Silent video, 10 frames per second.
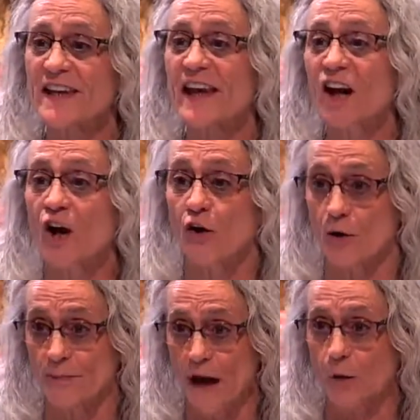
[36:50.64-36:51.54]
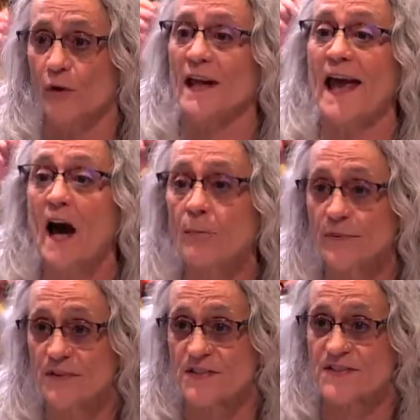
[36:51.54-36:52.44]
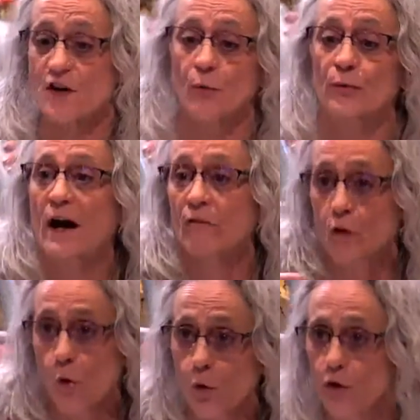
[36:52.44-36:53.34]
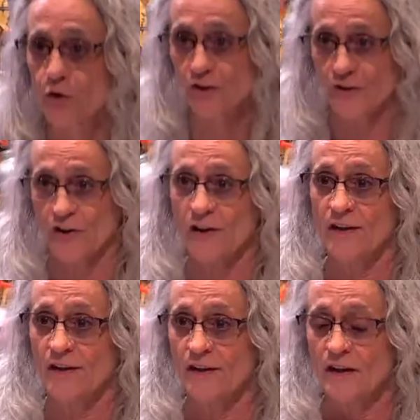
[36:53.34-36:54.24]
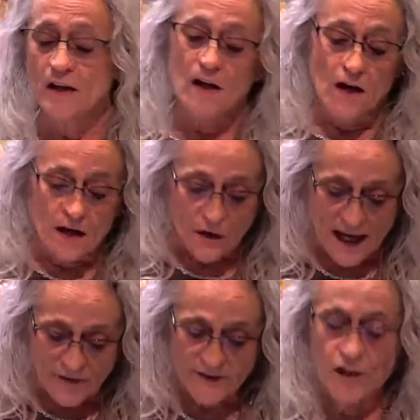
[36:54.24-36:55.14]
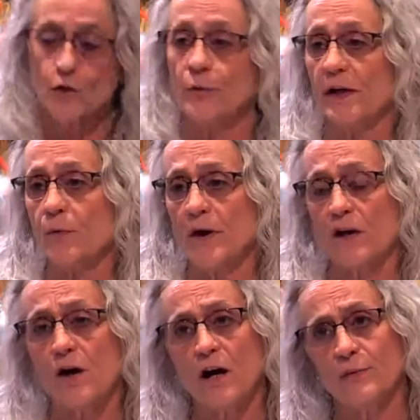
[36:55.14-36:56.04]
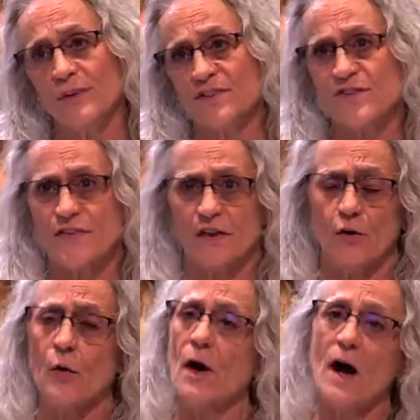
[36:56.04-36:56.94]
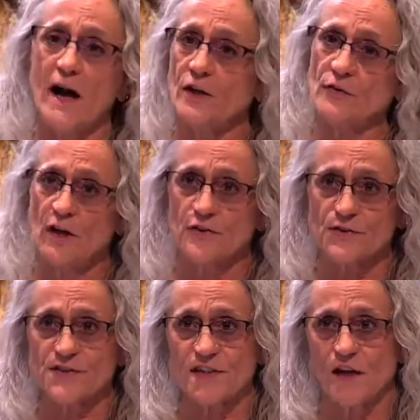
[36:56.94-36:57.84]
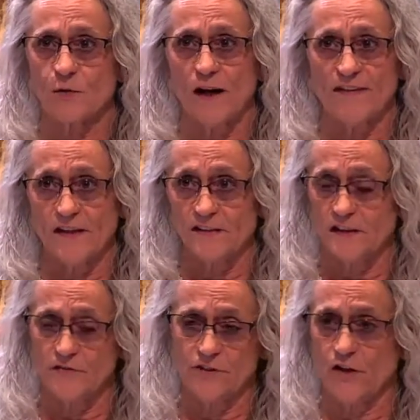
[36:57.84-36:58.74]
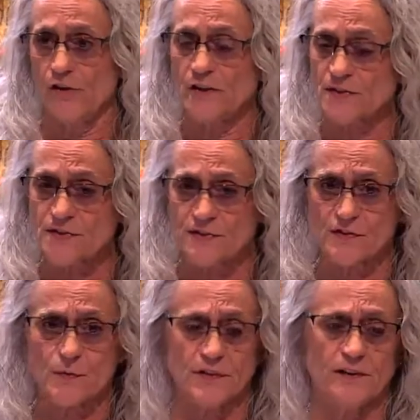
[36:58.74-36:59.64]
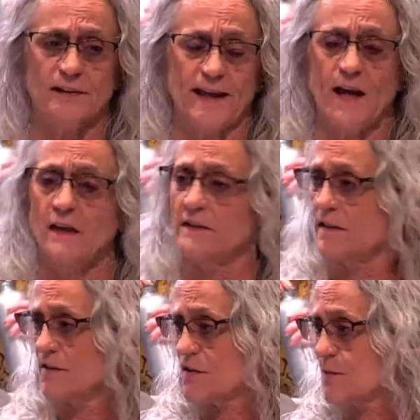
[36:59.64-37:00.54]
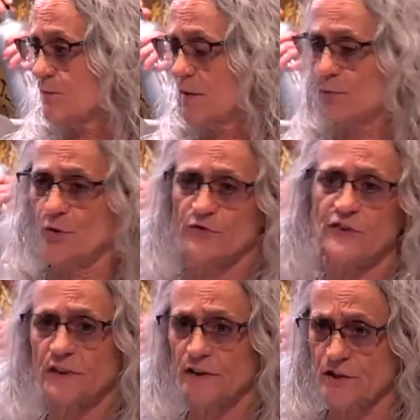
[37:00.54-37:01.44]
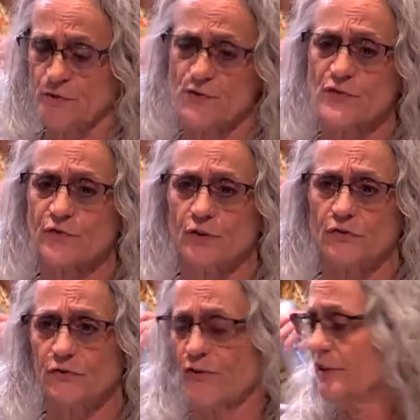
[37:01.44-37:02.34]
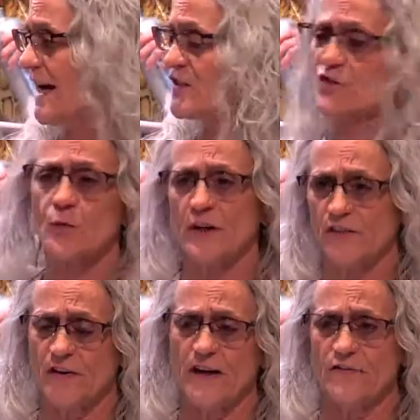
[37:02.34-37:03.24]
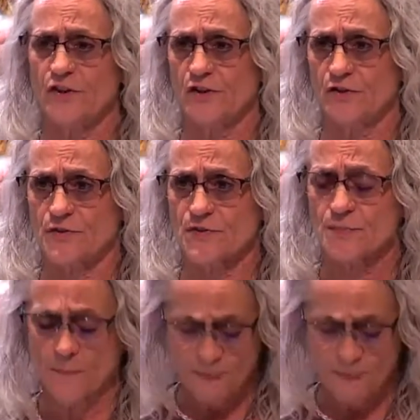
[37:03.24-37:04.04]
care about what happens around the corner. Having a Quick car wash there, I don't understand why they need variances when the land has been perfectly useful for the last 25 years.